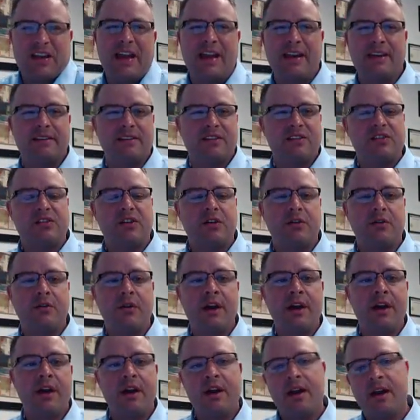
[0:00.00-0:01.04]
And so
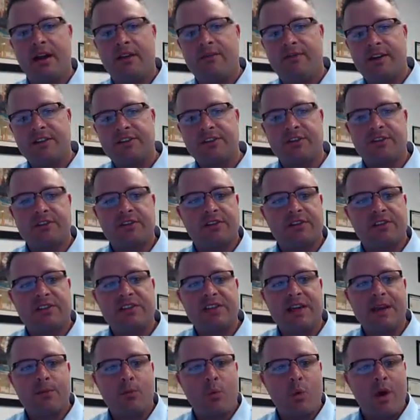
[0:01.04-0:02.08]
investors are the
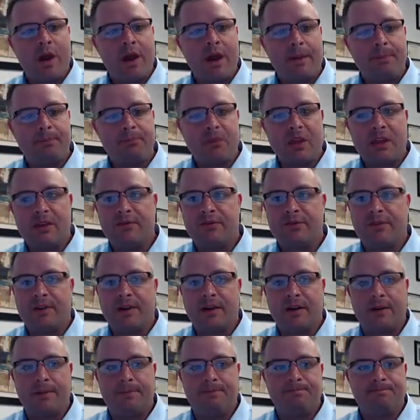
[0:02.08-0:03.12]
same way. If
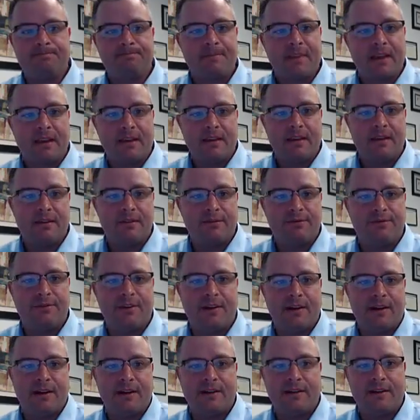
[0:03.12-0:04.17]

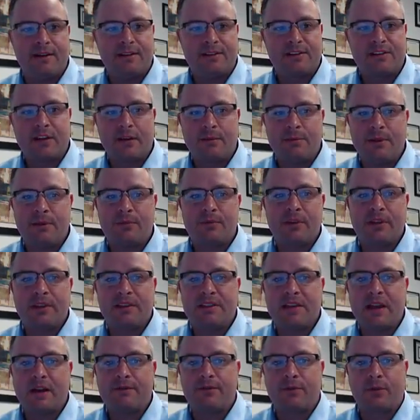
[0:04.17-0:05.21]
it's going to be really
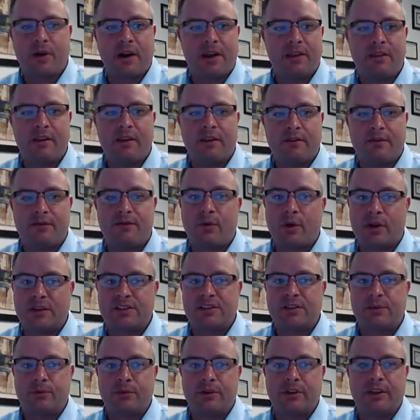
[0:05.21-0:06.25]
tough for us
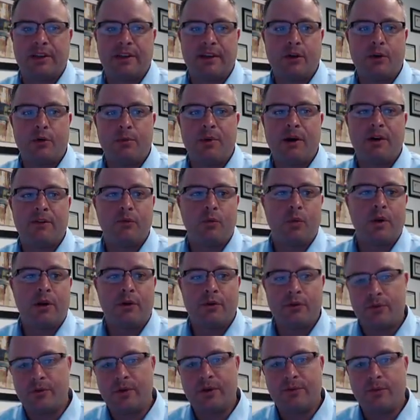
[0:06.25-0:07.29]
to really go above
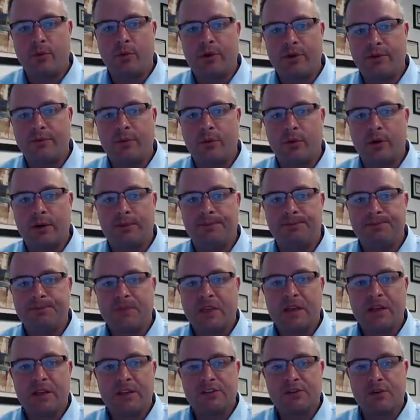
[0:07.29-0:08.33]
103.44.
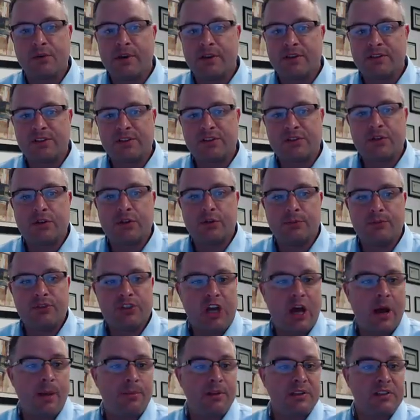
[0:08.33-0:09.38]
So here's the scoop.
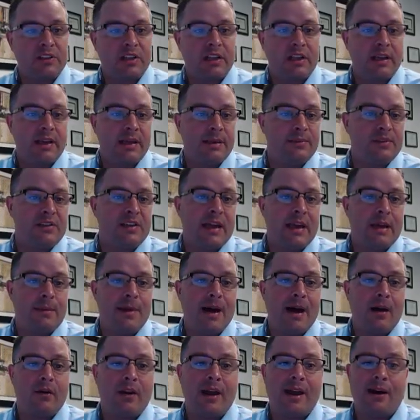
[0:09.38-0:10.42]
Jobless claims came
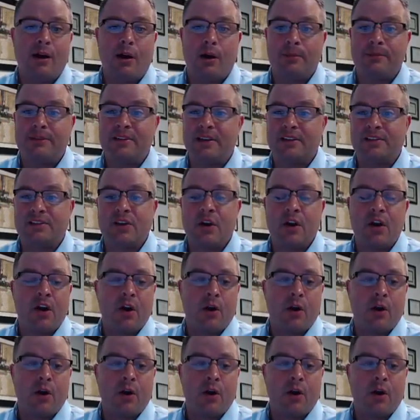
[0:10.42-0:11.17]
out, helped us.